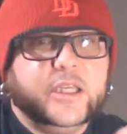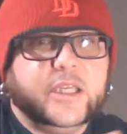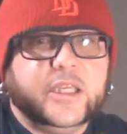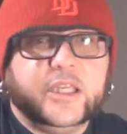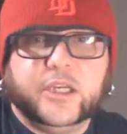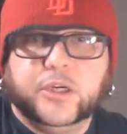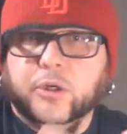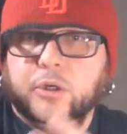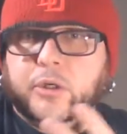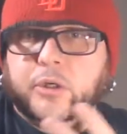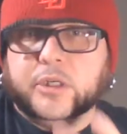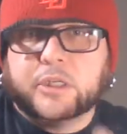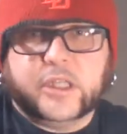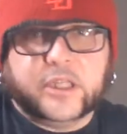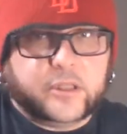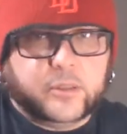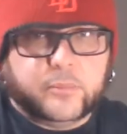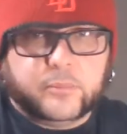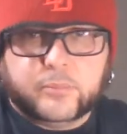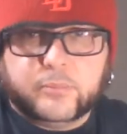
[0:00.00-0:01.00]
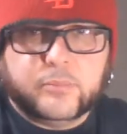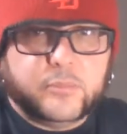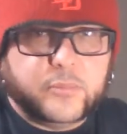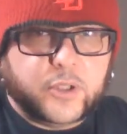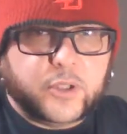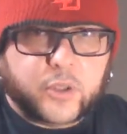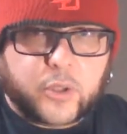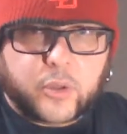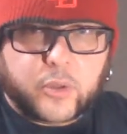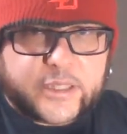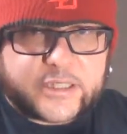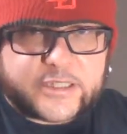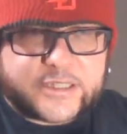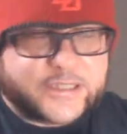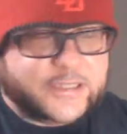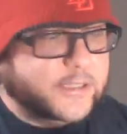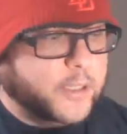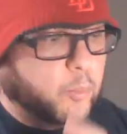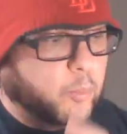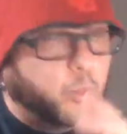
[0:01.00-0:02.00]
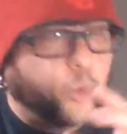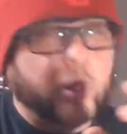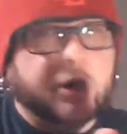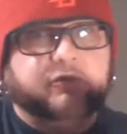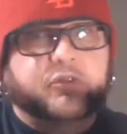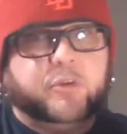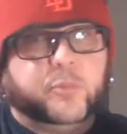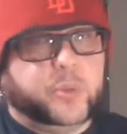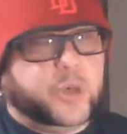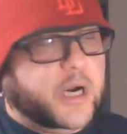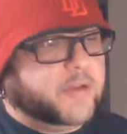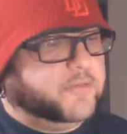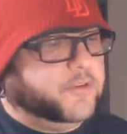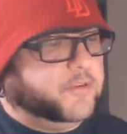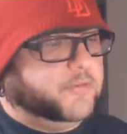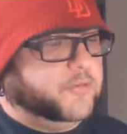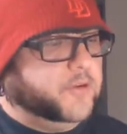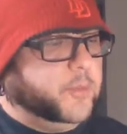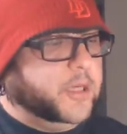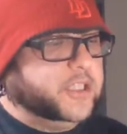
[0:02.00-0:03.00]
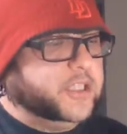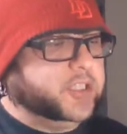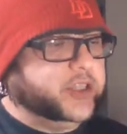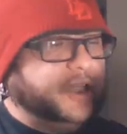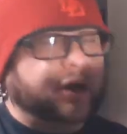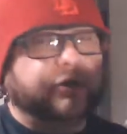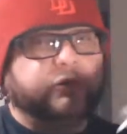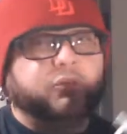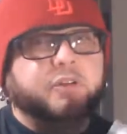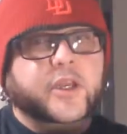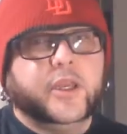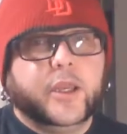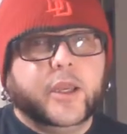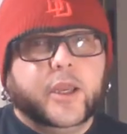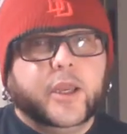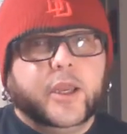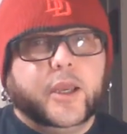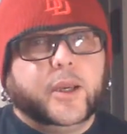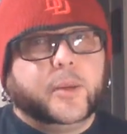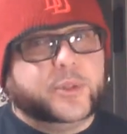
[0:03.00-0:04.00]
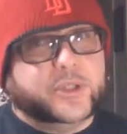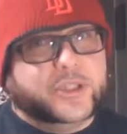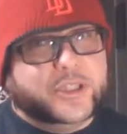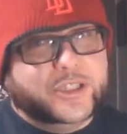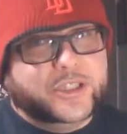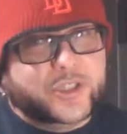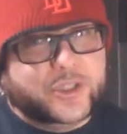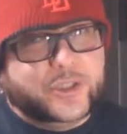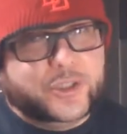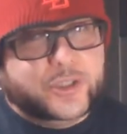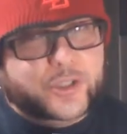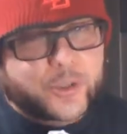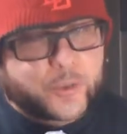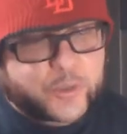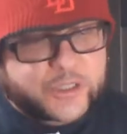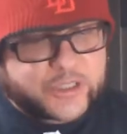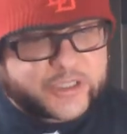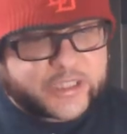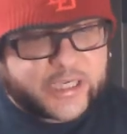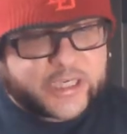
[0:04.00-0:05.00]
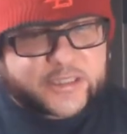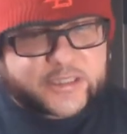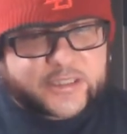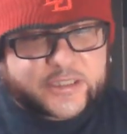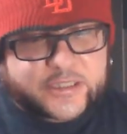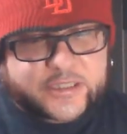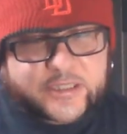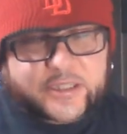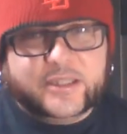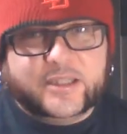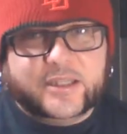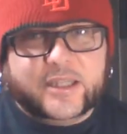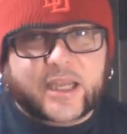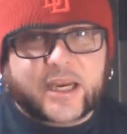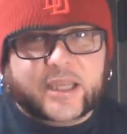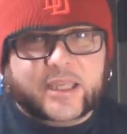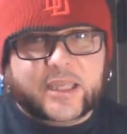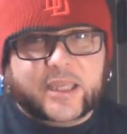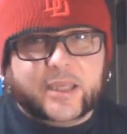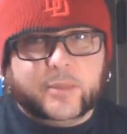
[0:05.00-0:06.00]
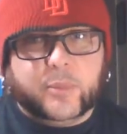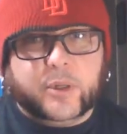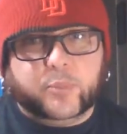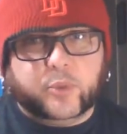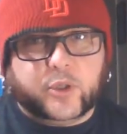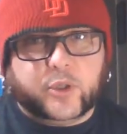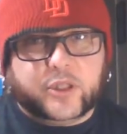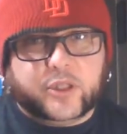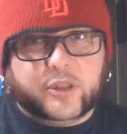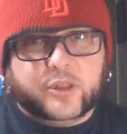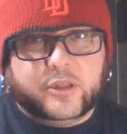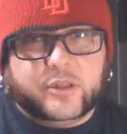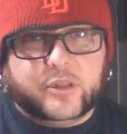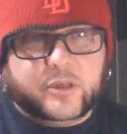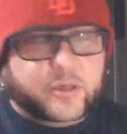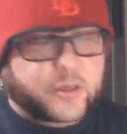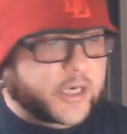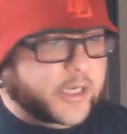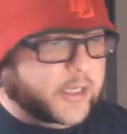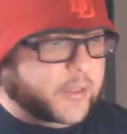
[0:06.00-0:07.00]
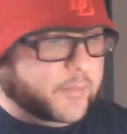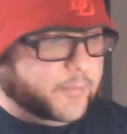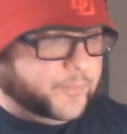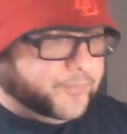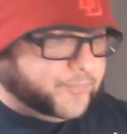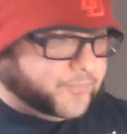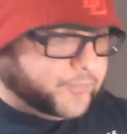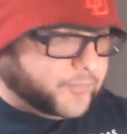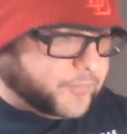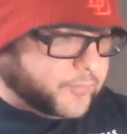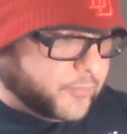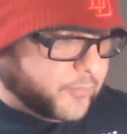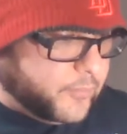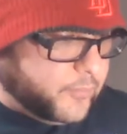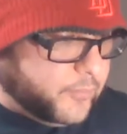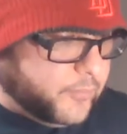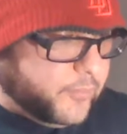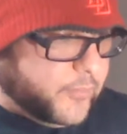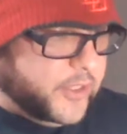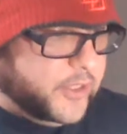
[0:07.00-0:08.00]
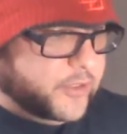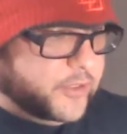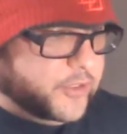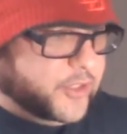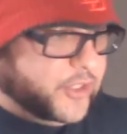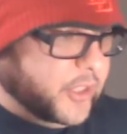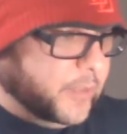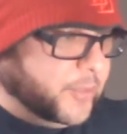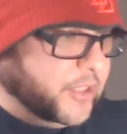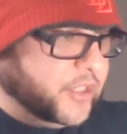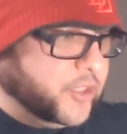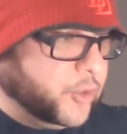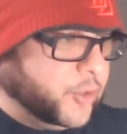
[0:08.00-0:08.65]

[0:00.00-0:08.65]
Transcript: here and get them, you know, at somewhat of a profit for myself. But these are the two designs that I came up with. All right. So let me